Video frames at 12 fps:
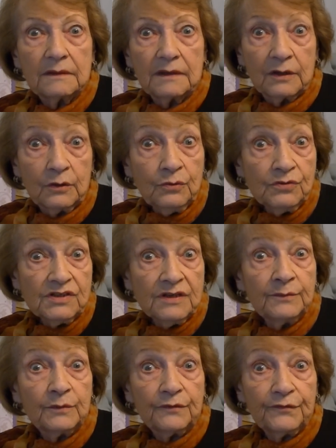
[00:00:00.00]
accused
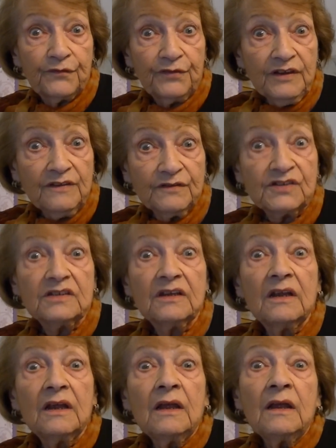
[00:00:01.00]
them of thieves,
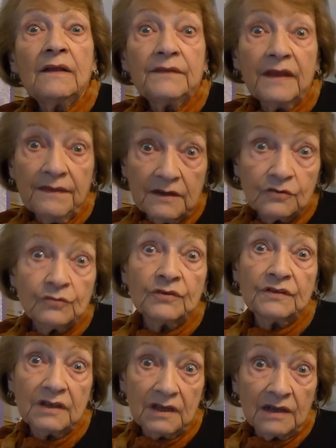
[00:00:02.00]
then they
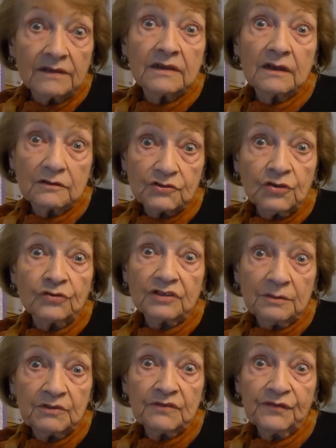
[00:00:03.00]
took the gun and shot
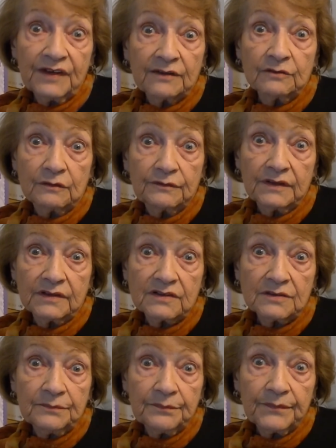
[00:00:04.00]
him in front of
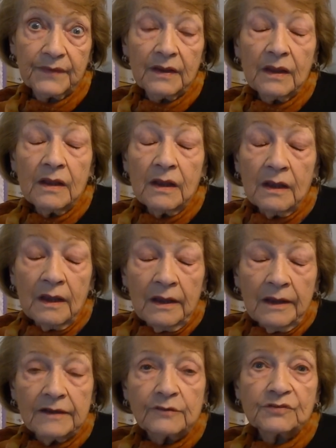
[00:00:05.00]
us.
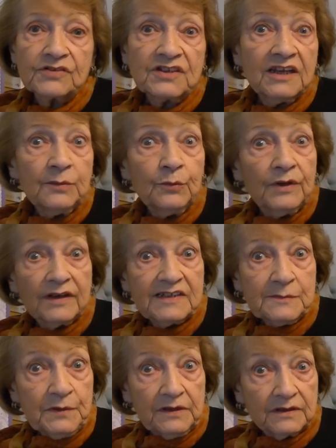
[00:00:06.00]
It was a terrible
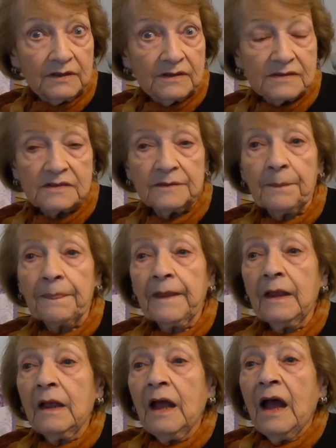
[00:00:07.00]
experience.
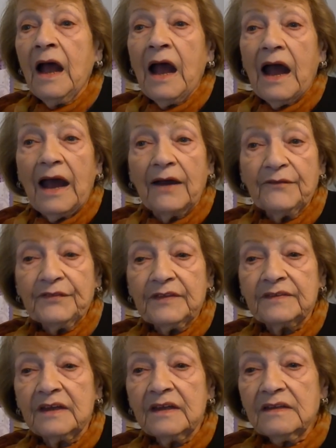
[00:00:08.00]
After
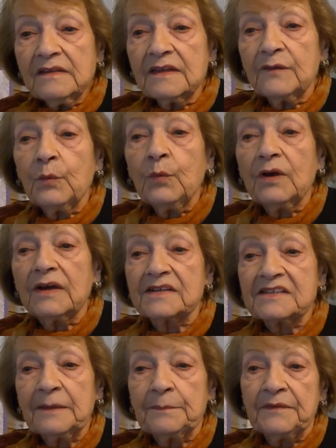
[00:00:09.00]
that, they woke
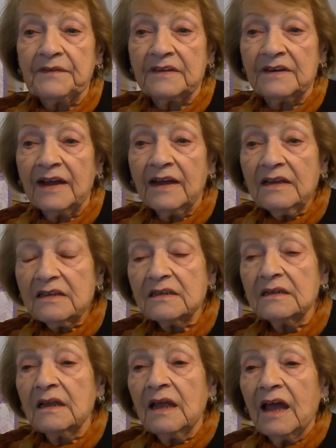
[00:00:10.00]
us up in the night
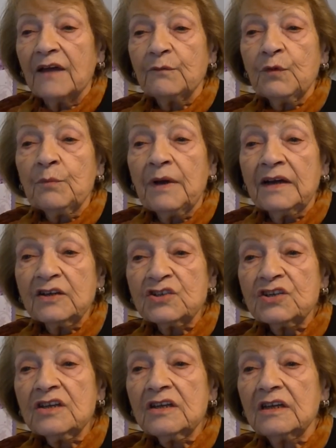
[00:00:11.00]
and we
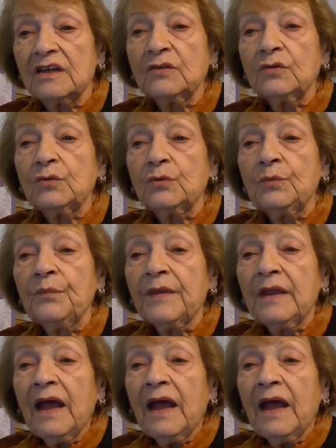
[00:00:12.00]
marching into